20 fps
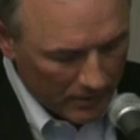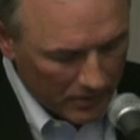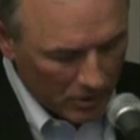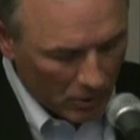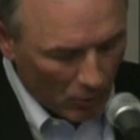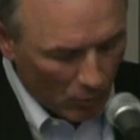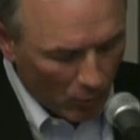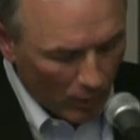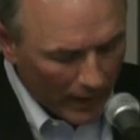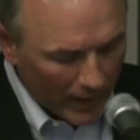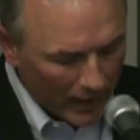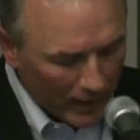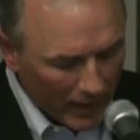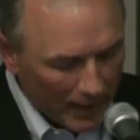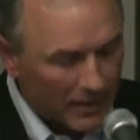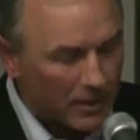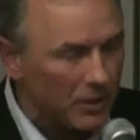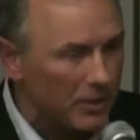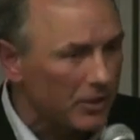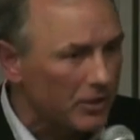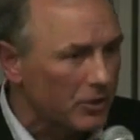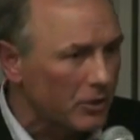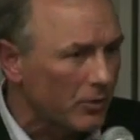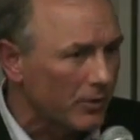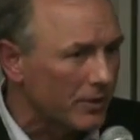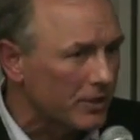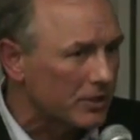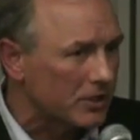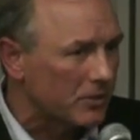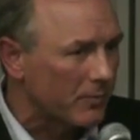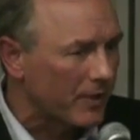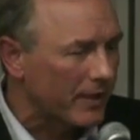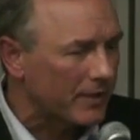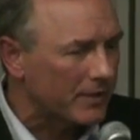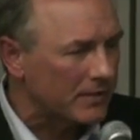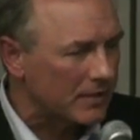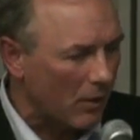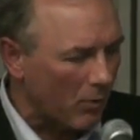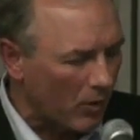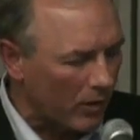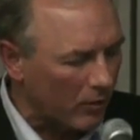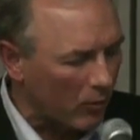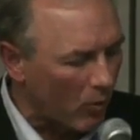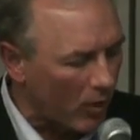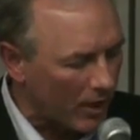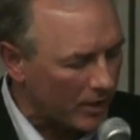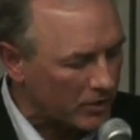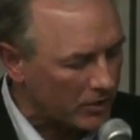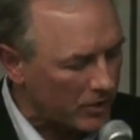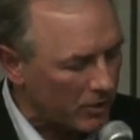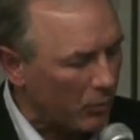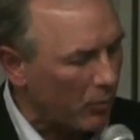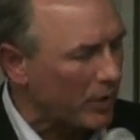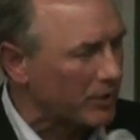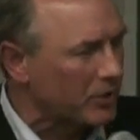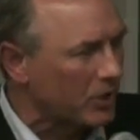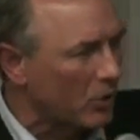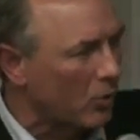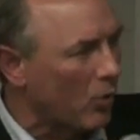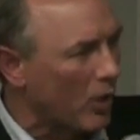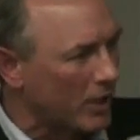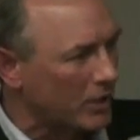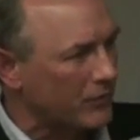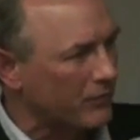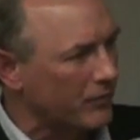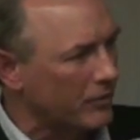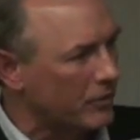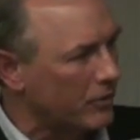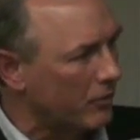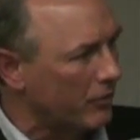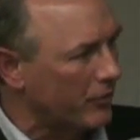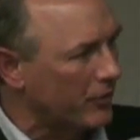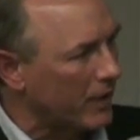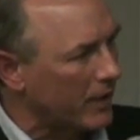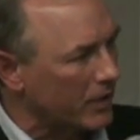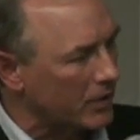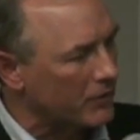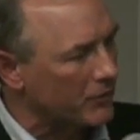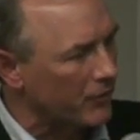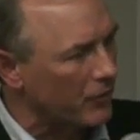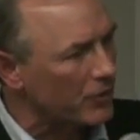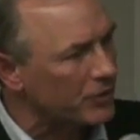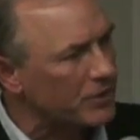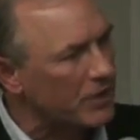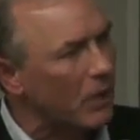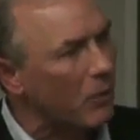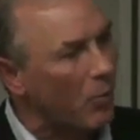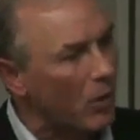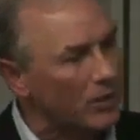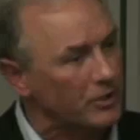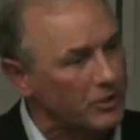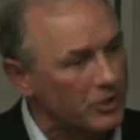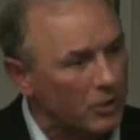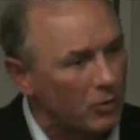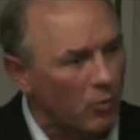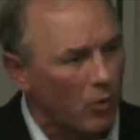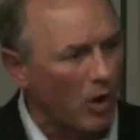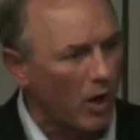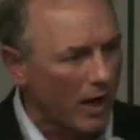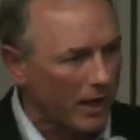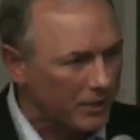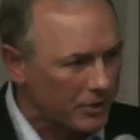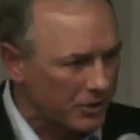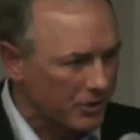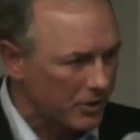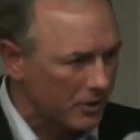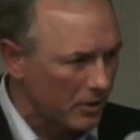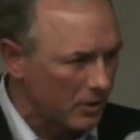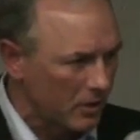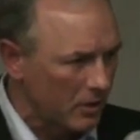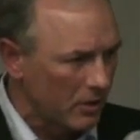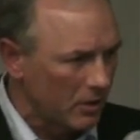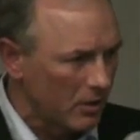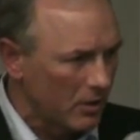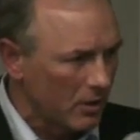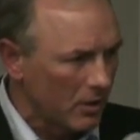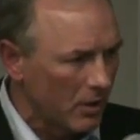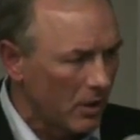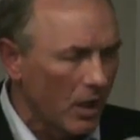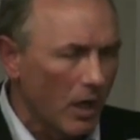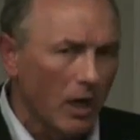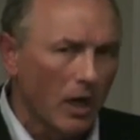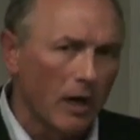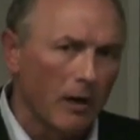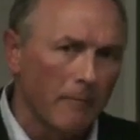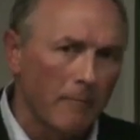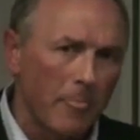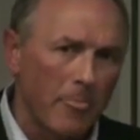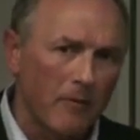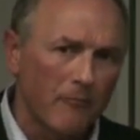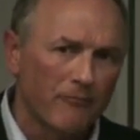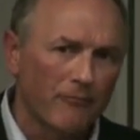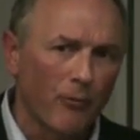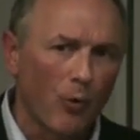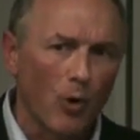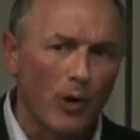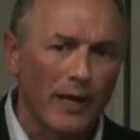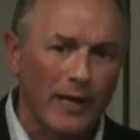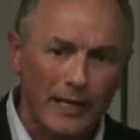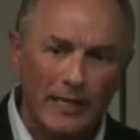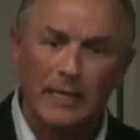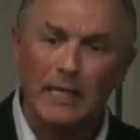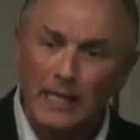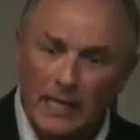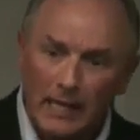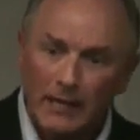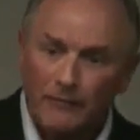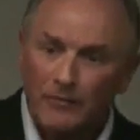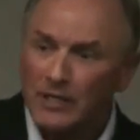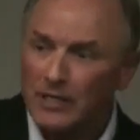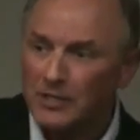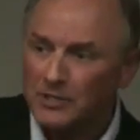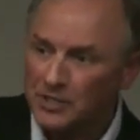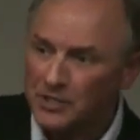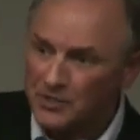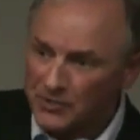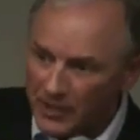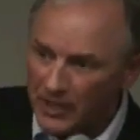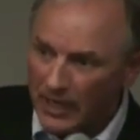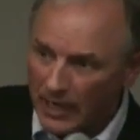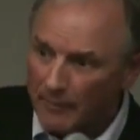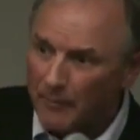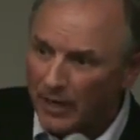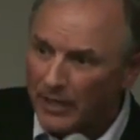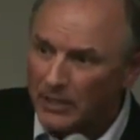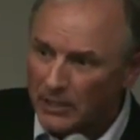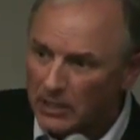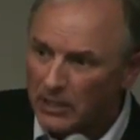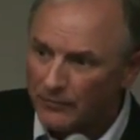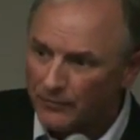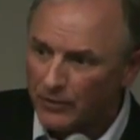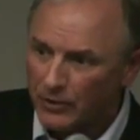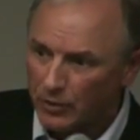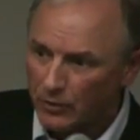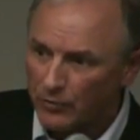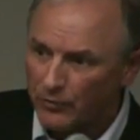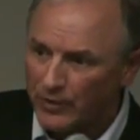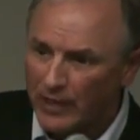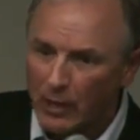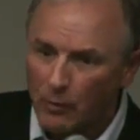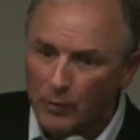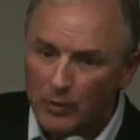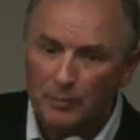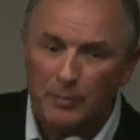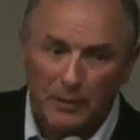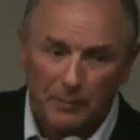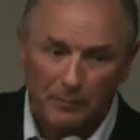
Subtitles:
So what I'd like you to do in this debate is I want you to watch for two things. First, I want you to watch for any evidences that I might give you that would